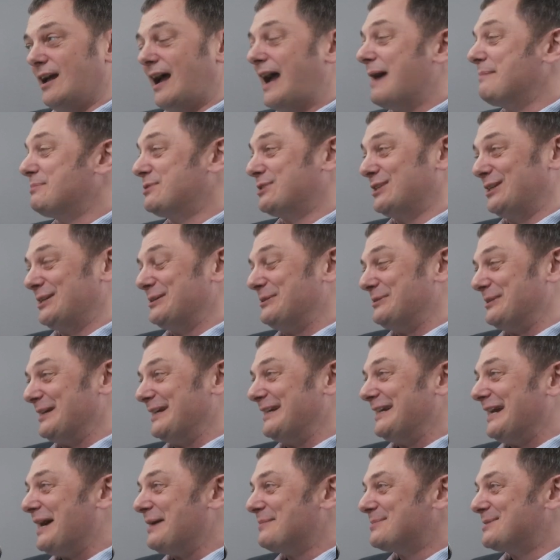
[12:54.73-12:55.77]

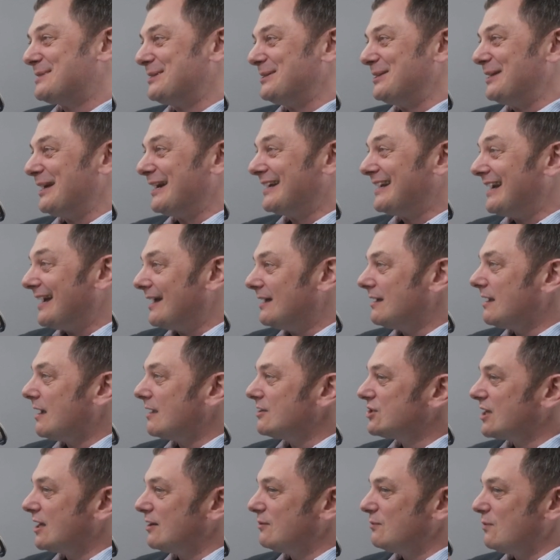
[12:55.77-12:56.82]
Absolutely. I get.
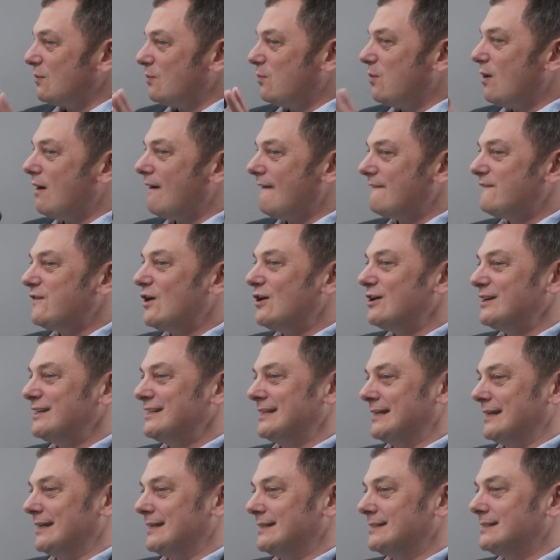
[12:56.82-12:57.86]
So what I
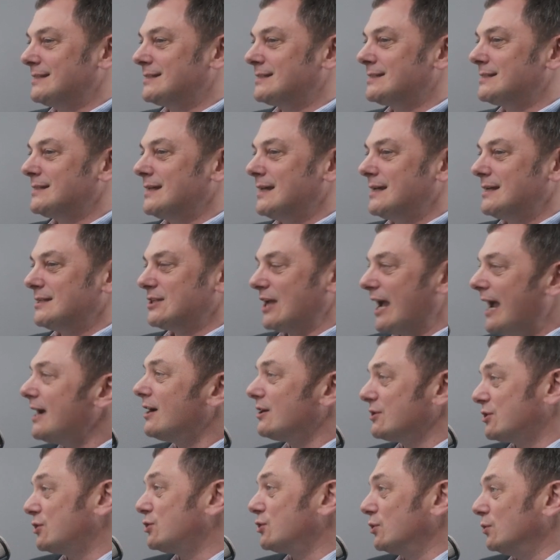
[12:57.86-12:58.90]
find is,
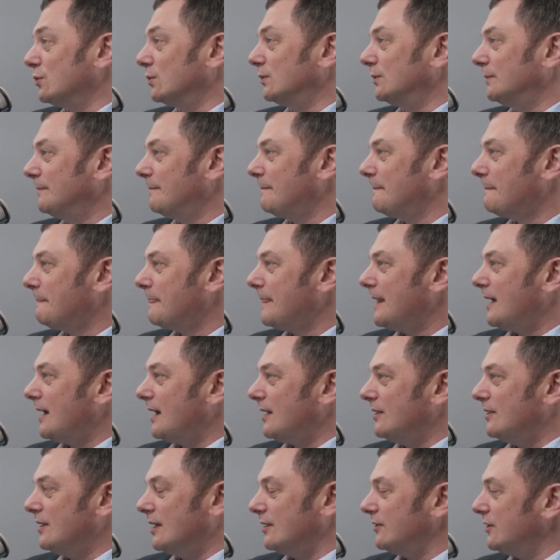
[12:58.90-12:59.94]
AI is a tool,
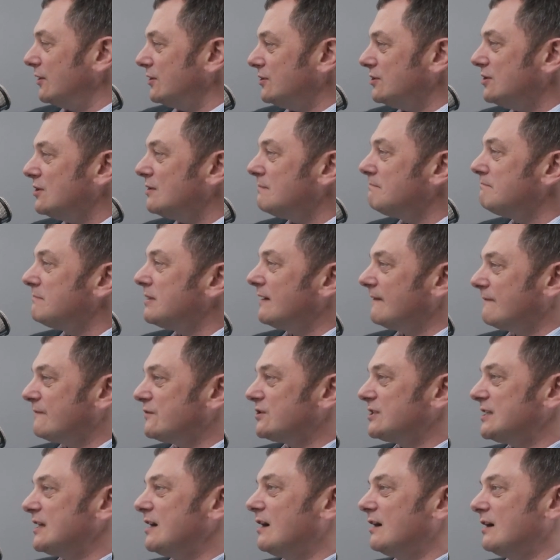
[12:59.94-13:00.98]
and the number of
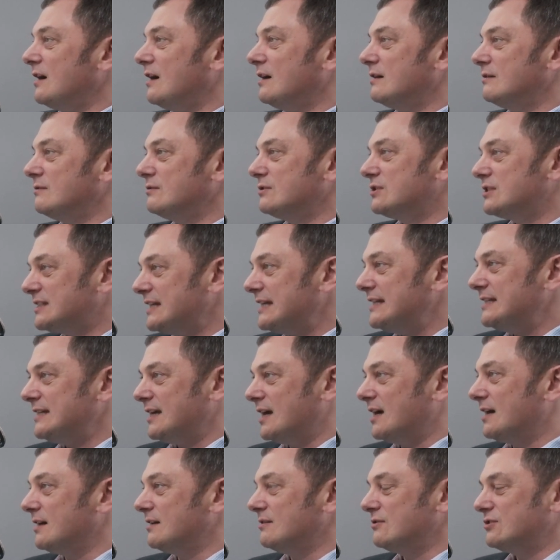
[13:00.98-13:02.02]
CIOs,
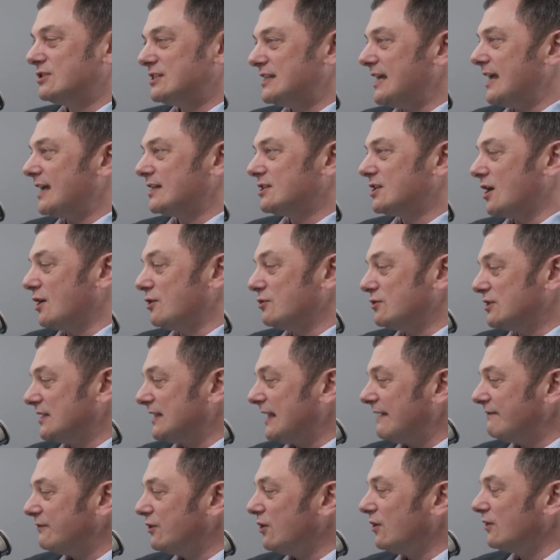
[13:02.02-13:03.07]
CDOs, CXOs,
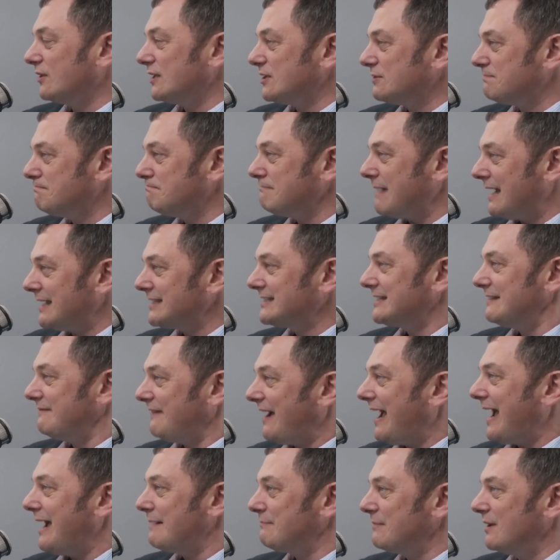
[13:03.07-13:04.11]
and they've got this massive
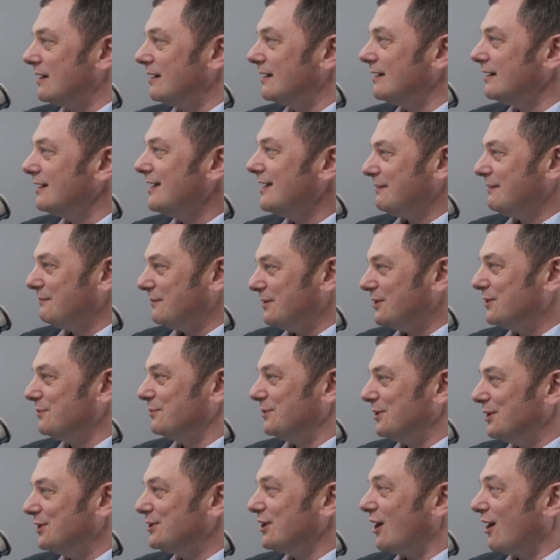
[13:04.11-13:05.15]
hammer with the
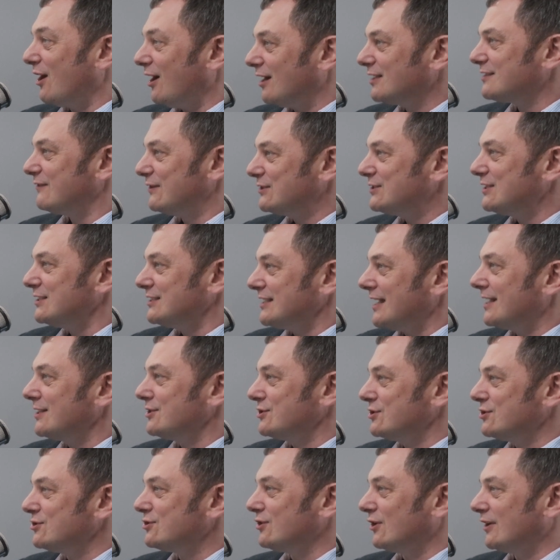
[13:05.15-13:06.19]
word artificial
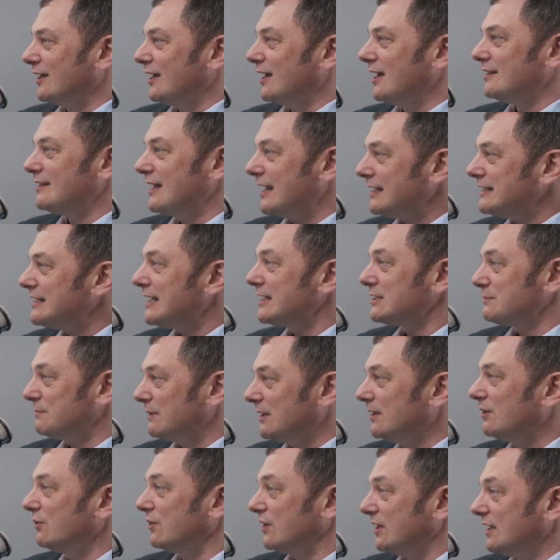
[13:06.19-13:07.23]
intelligence on it, and they're
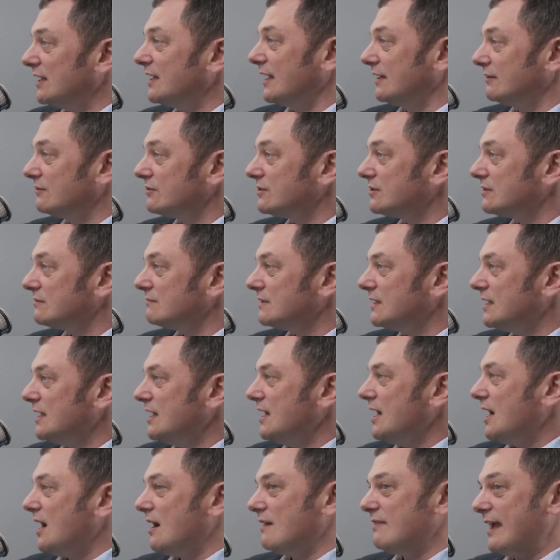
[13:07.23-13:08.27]
desperately looking at nails.
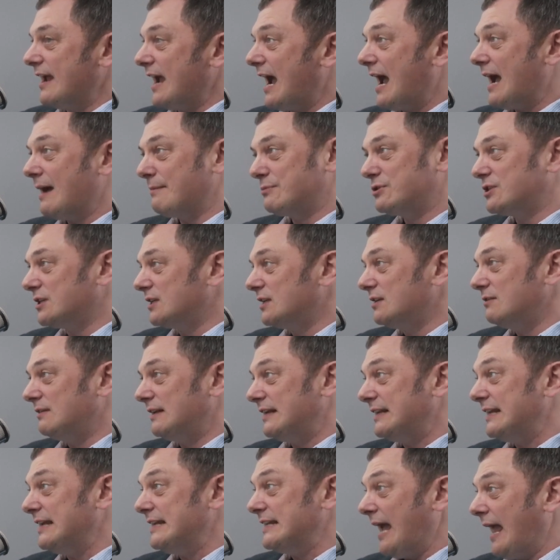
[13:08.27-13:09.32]
And they
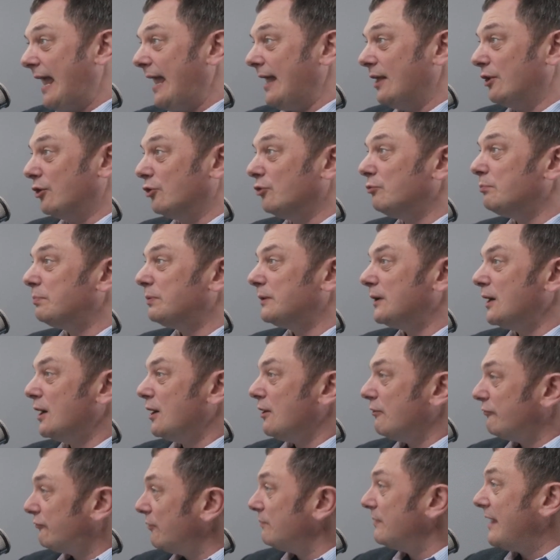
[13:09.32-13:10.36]
absolutely need help
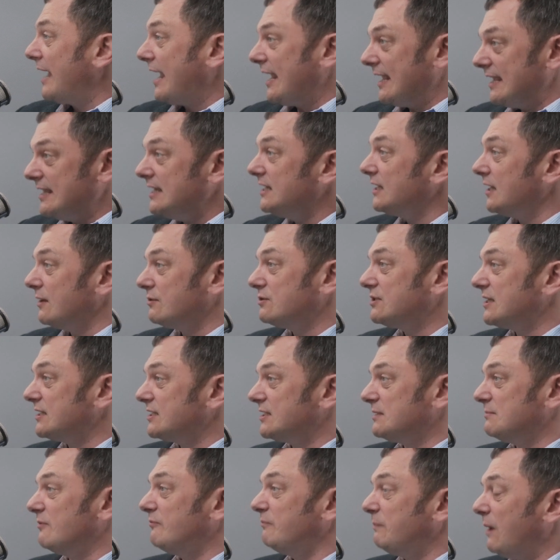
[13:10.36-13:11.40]
from their
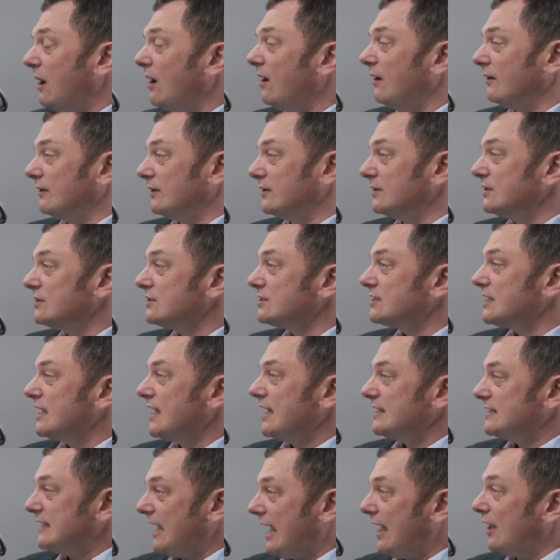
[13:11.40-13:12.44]
ecosystem of partners
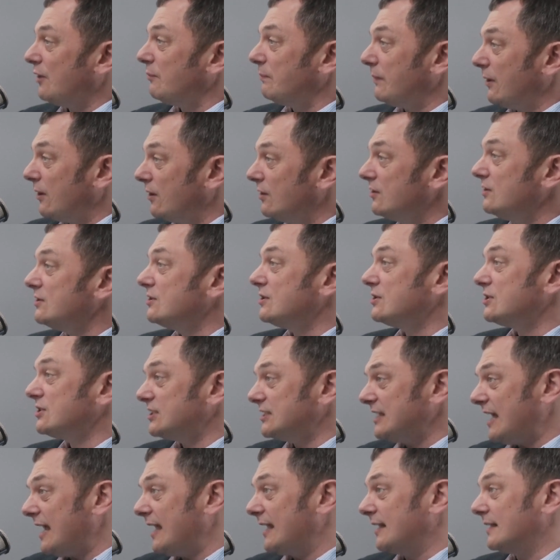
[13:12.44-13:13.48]
to help
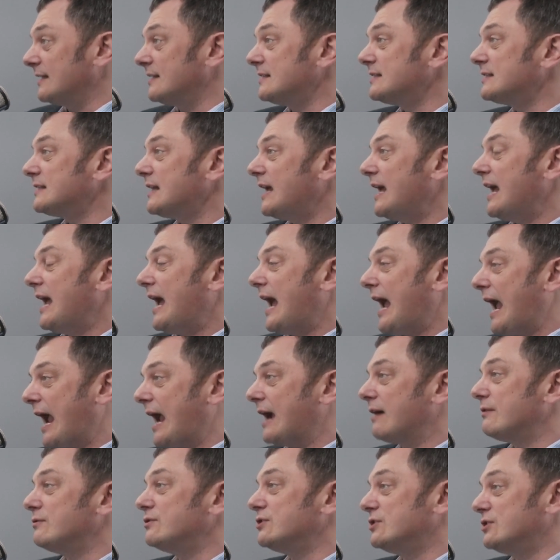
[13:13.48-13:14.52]
understand
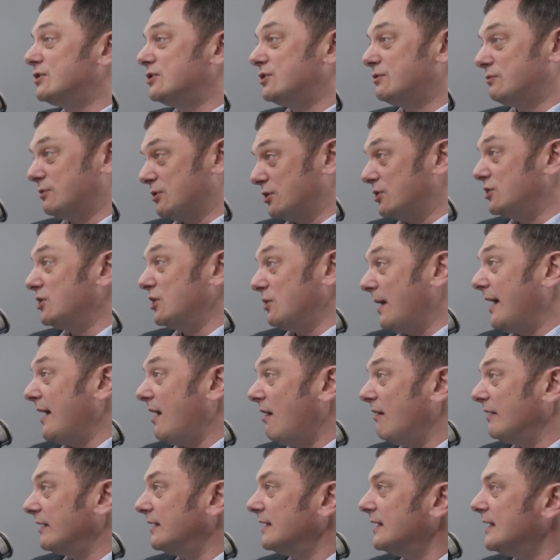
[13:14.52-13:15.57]
how to do
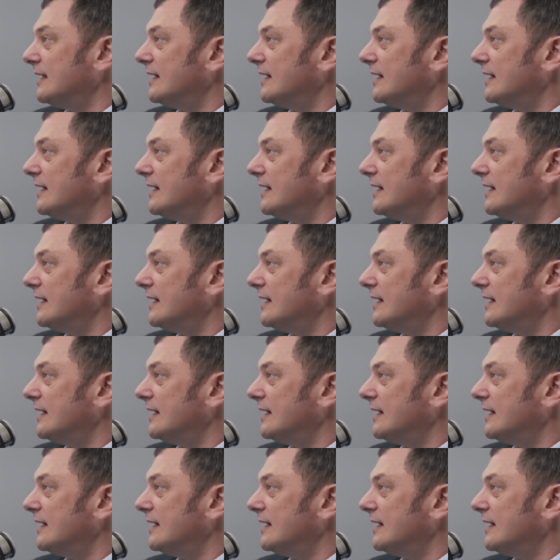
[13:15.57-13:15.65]
AI.